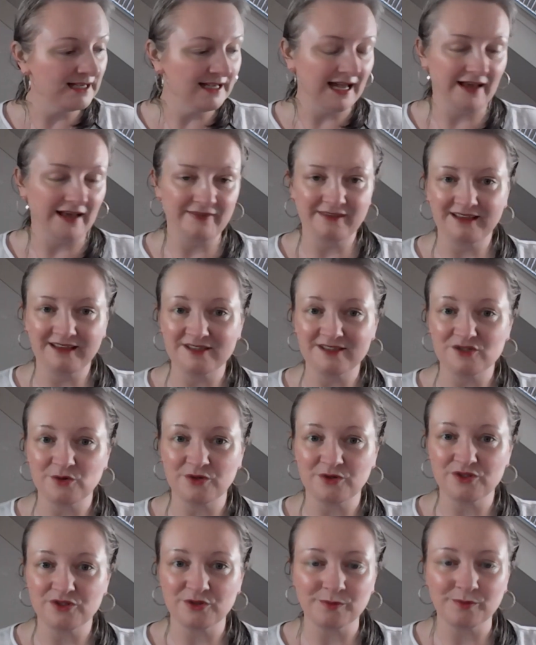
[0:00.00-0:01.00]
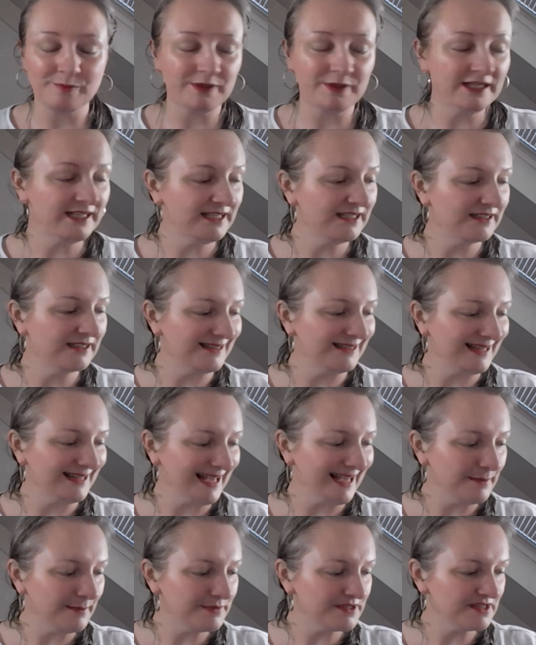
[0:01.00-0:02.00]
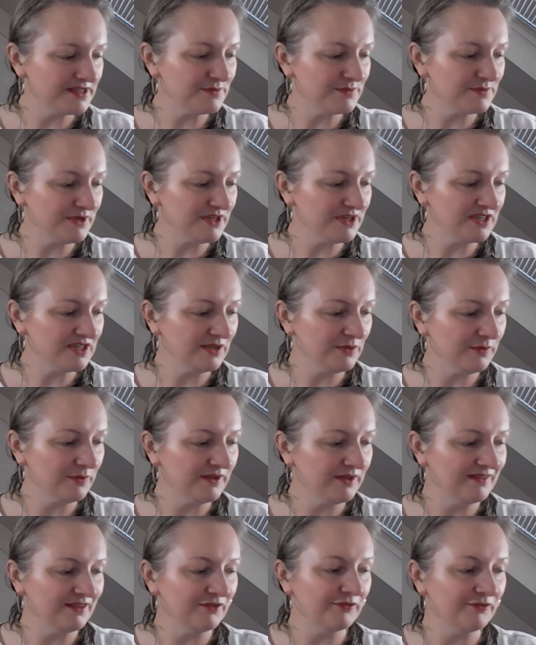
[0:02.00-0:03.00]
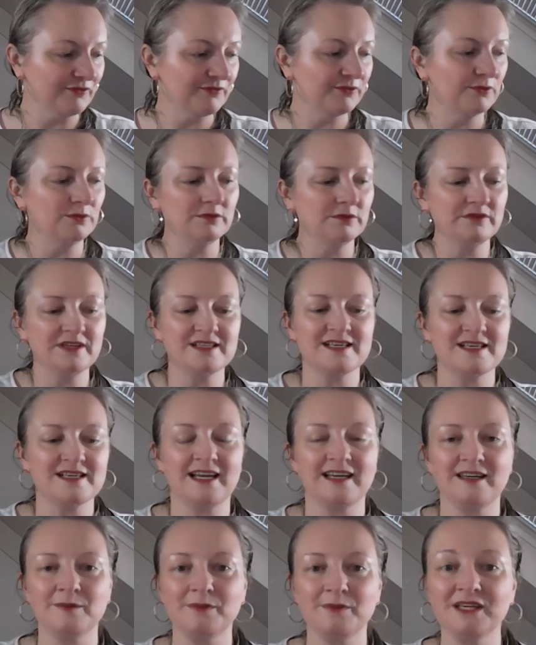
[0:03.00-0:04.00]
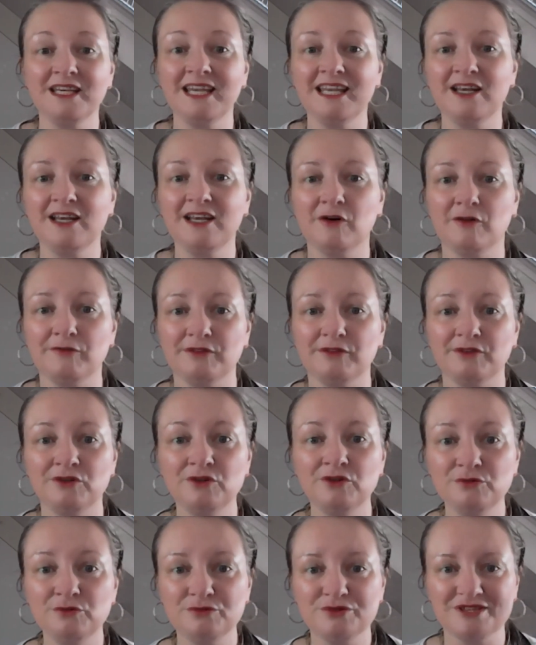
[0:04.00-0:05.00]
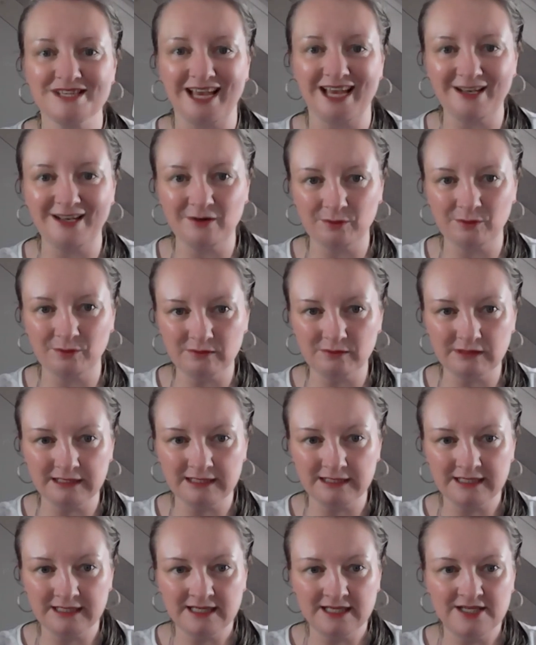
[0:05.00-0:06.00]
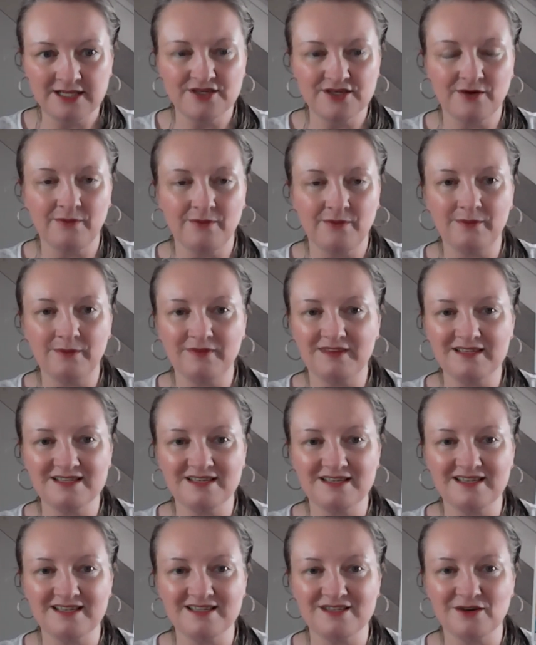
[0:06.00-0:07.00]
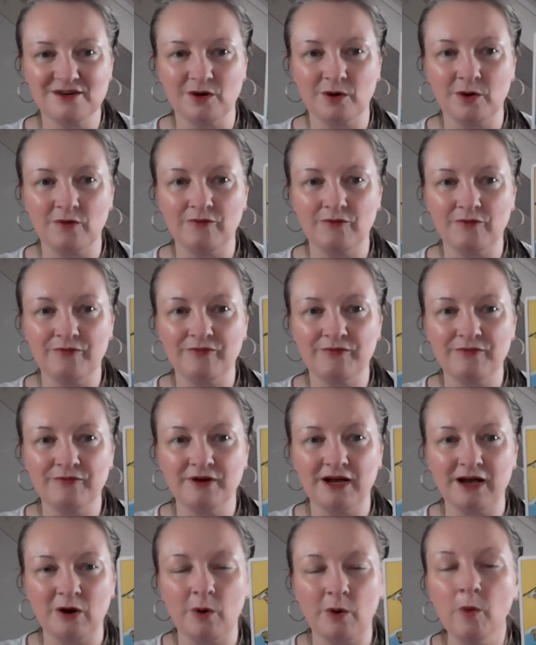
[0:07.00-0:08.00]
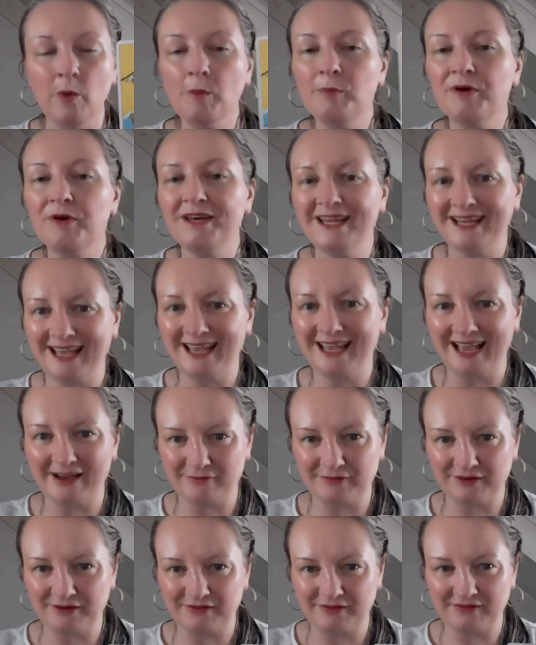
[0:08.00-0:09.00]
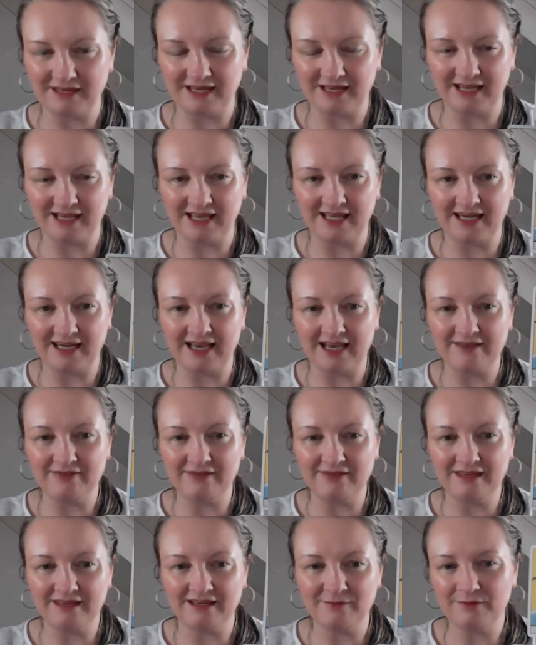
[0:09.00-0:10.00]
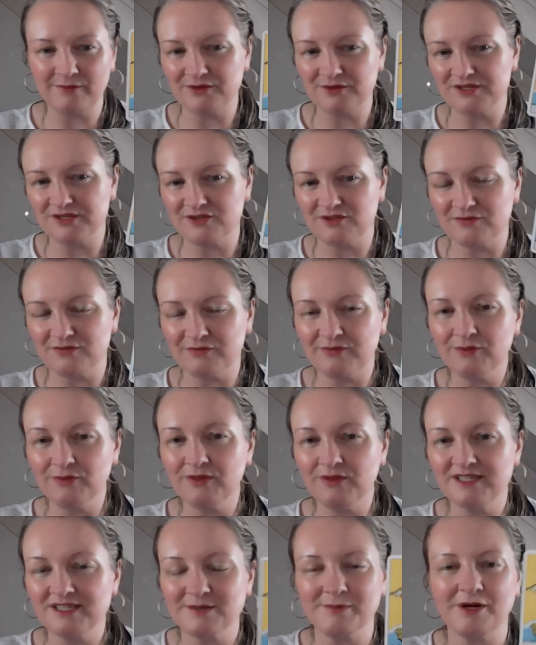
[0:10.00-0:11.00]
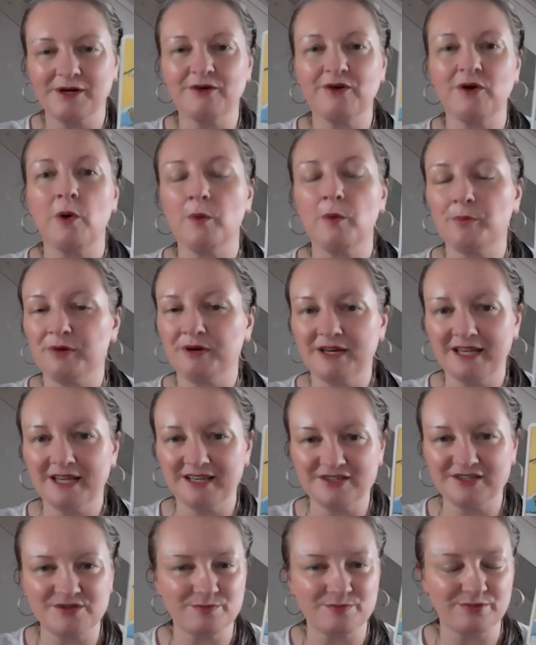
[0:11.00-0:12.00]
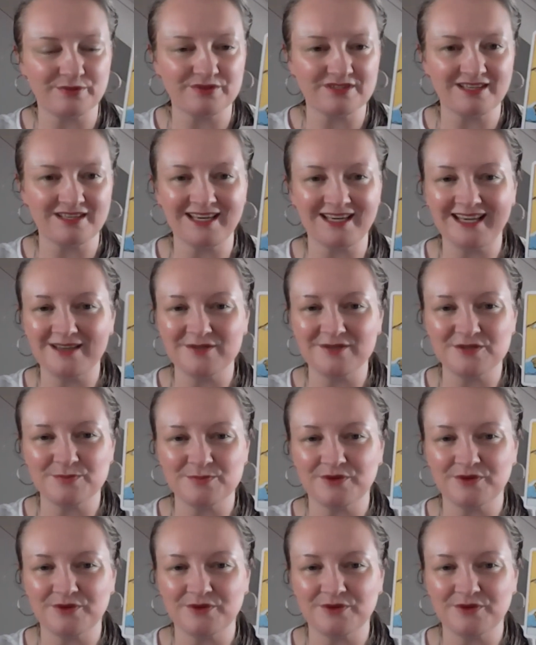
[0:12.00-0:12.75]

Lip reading: I think it's going to completely collapse, especially with the Fool. That's like the beginning of a new cycle. So this is opening everything, and I think because the Fool is about opening spontaneity,